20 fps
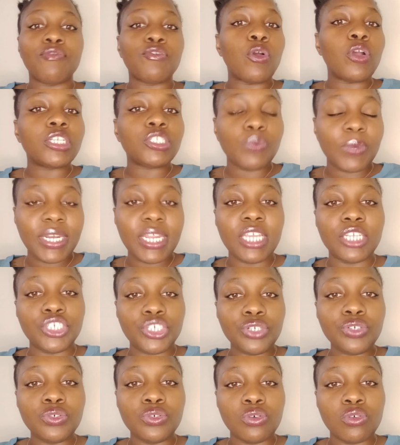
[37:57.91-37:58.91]
Of course we need
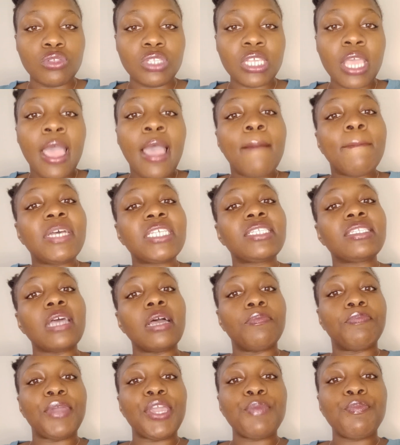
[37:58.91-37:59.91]
shoes, but
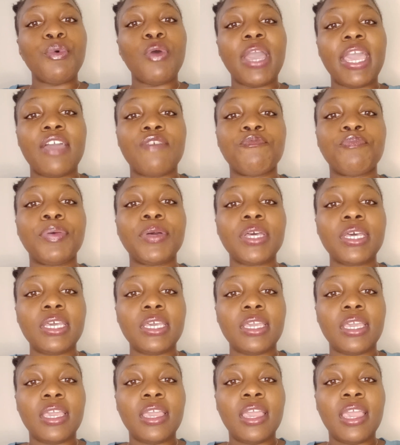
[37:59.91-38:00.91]
some people have
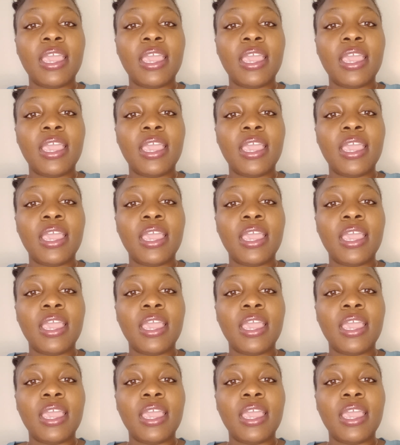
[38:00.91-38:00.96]
put